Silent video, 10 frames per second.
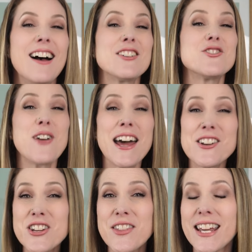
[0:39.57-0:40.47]
a
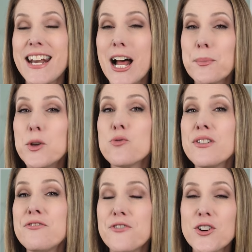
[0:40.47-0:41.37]
strategy that can help you
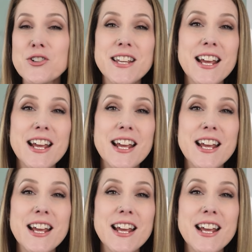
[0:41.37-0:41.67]
reverse